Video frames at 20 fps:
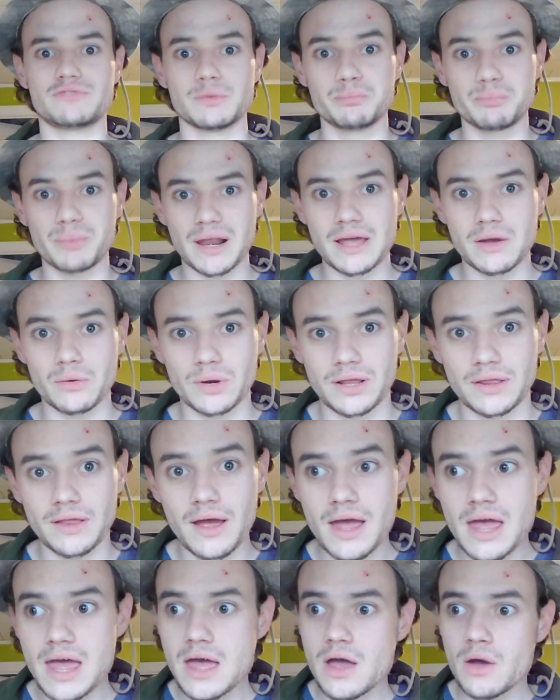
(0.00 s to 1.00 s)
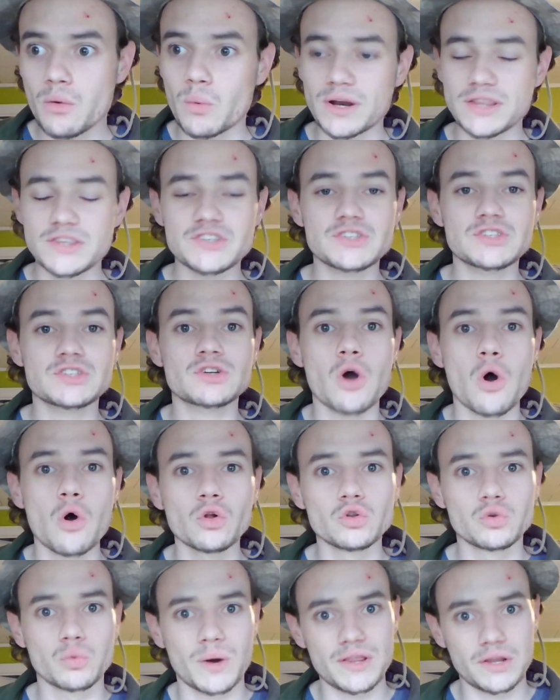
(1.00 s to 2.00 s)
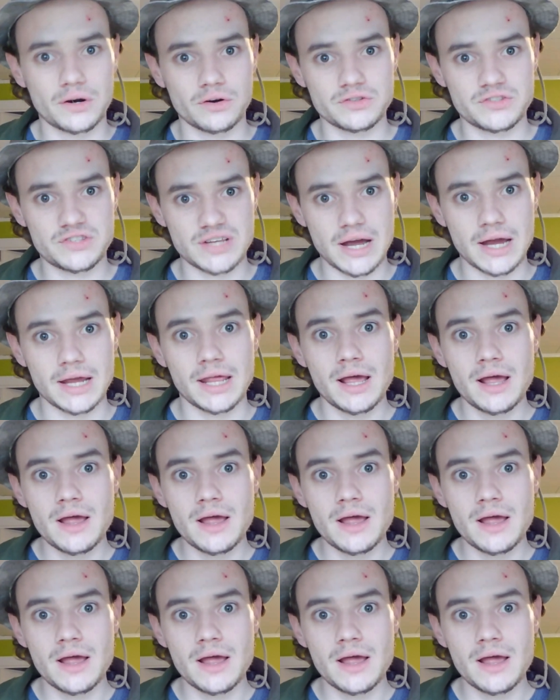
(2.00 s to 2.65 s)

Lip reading: to play with it when it's cold weather outside.